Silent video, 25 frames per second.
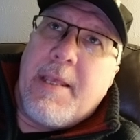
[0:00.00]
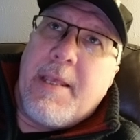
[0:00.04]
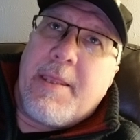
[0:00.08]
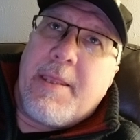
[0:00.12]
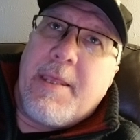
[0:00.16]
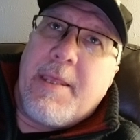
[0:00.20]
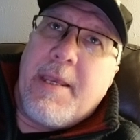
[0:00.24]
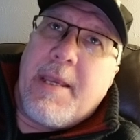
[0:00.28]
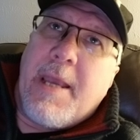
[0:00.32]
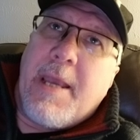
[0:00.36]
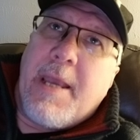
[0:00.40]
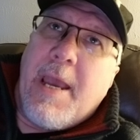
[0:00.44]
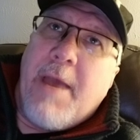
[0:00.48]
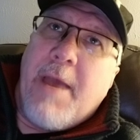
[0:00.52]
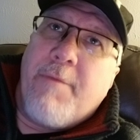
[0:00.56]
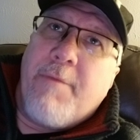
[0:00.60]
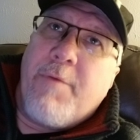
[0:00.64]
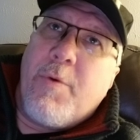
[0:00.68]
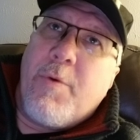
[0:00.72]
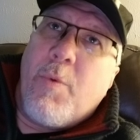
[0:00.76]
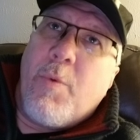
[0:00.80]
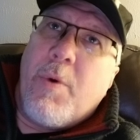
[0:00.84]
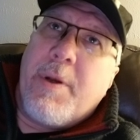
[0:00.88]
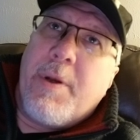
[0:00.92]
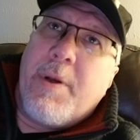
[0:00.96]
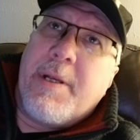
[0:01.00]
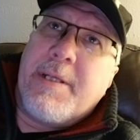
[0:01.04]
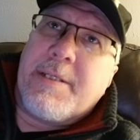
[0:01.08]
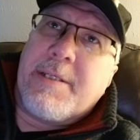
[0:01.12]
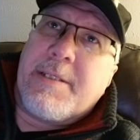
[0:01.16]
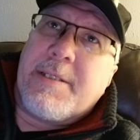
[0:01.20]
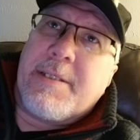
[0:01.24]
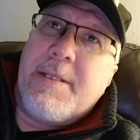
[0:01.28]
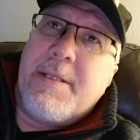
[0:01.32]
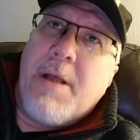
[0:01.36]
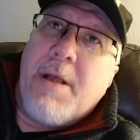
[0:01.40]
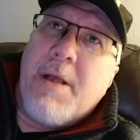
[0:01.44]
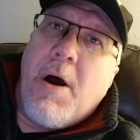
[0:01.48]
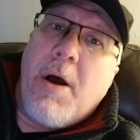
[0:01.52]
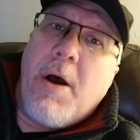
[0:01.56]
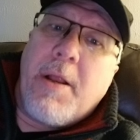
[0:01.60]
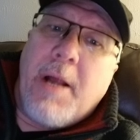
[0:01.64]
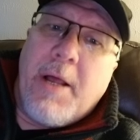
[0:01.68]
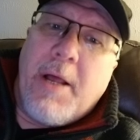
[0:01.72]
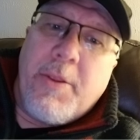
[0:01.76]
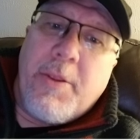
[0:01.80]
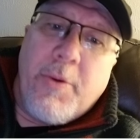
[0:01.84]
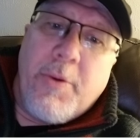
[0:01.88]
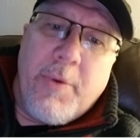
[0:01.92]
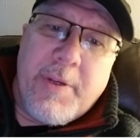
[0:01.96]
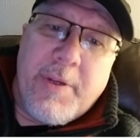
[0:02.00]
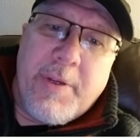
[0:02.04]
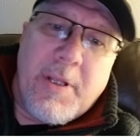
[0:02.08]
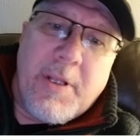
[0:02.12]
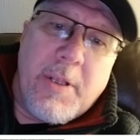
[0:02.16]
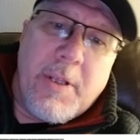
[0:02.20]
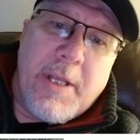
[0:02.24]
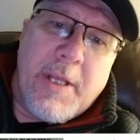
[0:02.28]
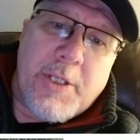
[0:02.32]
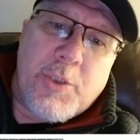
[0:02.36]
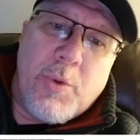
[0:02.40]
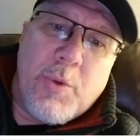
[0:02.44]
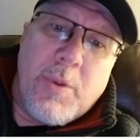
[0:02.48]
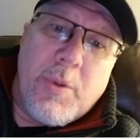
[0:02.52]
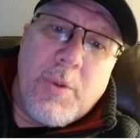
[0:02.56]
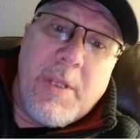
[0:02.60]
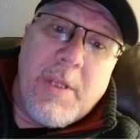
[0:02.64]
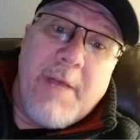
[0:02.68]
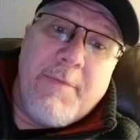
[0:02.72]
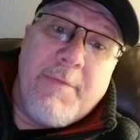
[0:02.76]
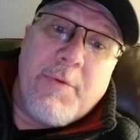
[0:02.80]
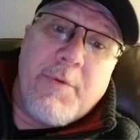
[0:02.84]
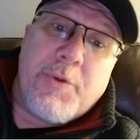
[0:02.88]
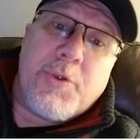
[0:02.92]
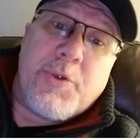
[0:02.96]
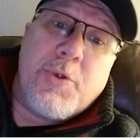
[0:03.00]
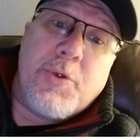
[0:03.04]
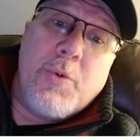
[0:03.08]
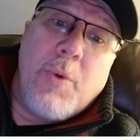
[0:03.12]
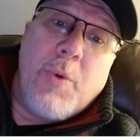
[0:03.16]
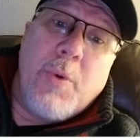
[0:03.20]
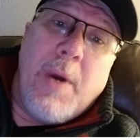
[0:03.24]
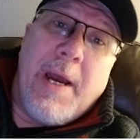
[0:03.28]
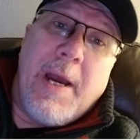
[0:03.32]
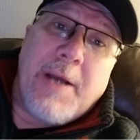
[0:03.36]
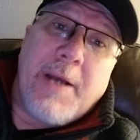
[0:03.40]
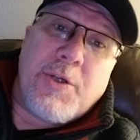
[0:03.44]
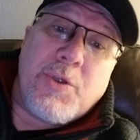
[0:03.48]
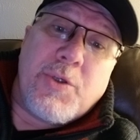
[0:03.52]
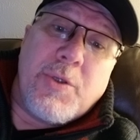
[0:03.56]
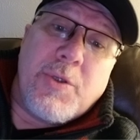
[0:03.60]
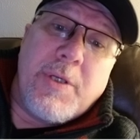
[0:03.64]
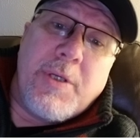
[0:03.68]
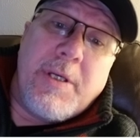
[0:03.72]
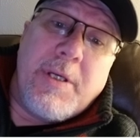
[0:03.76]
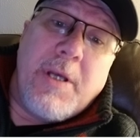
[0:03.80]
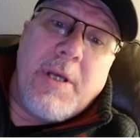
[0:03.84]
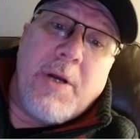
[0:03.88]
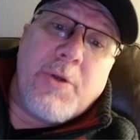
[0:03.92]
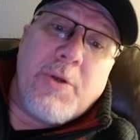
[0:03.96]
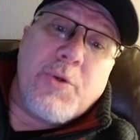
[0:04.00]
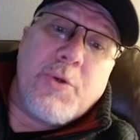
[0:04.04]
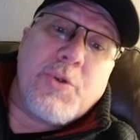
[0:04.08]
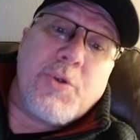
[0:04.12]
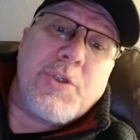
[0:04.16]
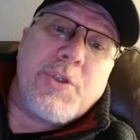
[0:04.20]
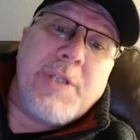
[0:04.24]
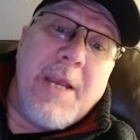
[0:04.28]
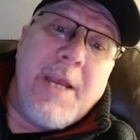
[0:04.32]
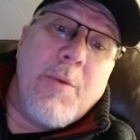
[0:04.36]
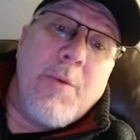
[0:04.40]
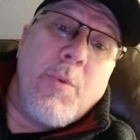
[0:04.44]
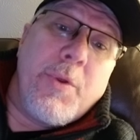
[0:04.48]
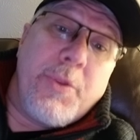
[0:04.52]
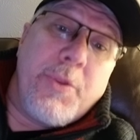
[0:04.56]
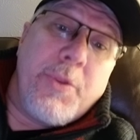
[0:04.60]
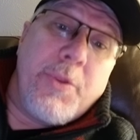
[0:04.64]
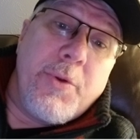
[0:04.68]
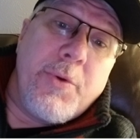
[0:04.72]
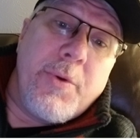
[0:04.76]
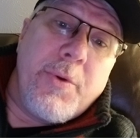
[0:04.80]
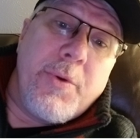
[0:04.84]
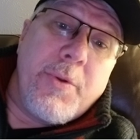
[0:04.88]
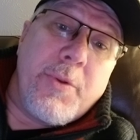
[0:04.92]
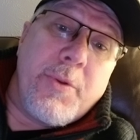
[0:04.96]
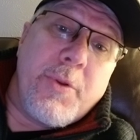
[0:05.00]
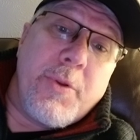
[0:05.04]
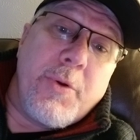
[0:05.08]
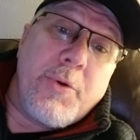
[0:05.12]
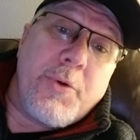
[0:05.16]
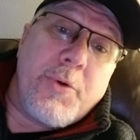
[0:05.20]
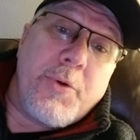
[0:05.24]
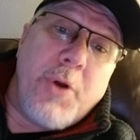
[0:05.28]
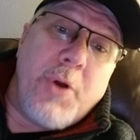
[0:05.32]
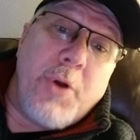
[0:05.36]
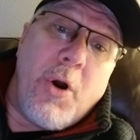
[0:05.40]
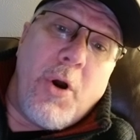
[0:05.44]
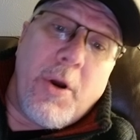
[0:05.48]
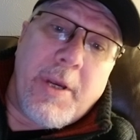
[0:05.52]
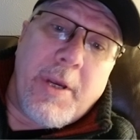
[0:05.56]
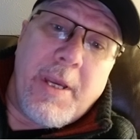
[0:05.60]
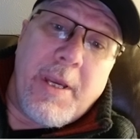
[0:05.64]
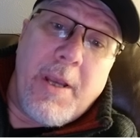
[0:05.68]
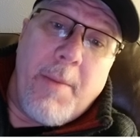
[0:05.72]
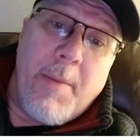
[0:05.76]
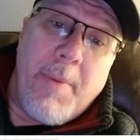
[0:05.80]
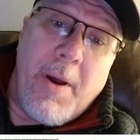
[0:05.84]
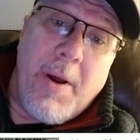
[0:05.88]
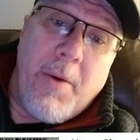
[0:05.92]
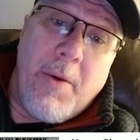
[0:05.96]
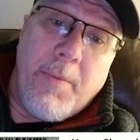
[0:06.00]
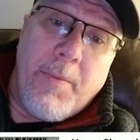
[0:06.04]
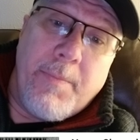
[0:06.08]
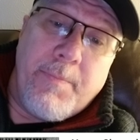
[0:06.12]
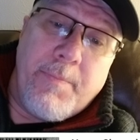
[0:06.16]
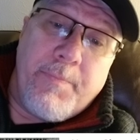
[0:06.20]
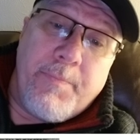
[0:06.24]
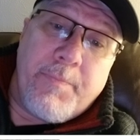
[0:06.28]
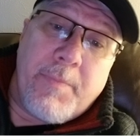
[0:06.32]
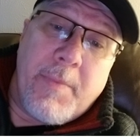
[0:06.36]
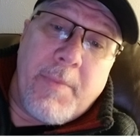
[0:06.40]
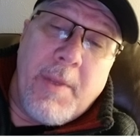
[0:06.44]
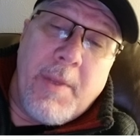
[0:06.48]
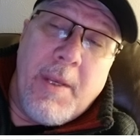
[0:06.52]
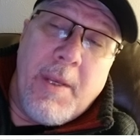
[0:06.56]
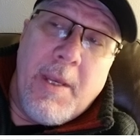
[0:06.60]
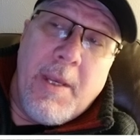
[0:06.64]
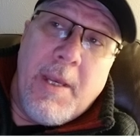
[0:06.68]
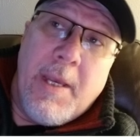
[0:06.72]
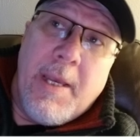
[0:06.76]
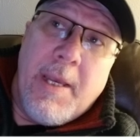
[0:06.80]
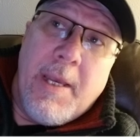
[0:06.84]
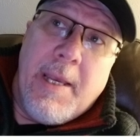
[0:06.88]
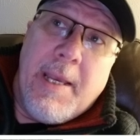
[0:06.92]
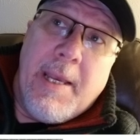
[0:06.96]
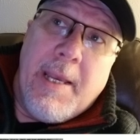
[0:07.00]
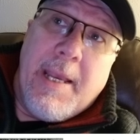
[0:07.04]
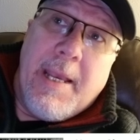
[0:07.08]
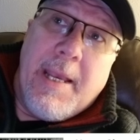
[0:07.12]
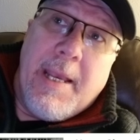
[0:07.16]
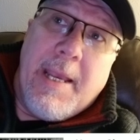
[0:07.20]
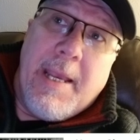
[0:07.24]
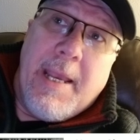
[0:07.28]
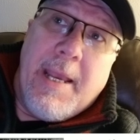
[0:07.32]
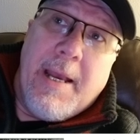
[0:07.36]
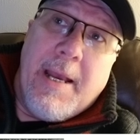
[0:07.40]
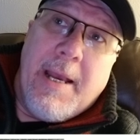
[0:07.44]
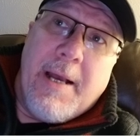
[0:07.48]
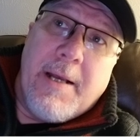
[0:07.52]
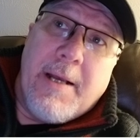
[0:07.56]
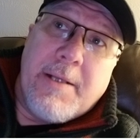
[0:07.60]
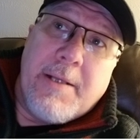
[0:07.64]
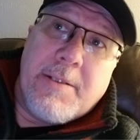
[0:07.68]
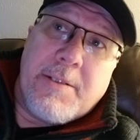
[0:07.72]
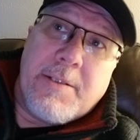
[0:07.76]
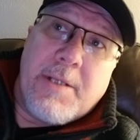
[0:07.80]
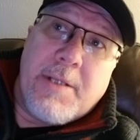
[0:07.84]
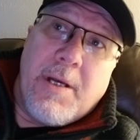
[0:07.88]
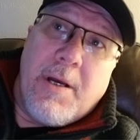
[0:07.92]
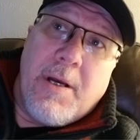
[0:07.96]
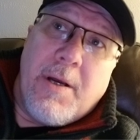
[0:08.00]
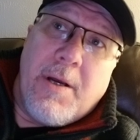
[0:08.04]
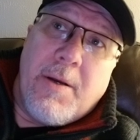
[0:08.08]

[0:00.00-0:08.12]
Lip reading: think everyone is not on their intellectual level to actually understand what they're talking about, and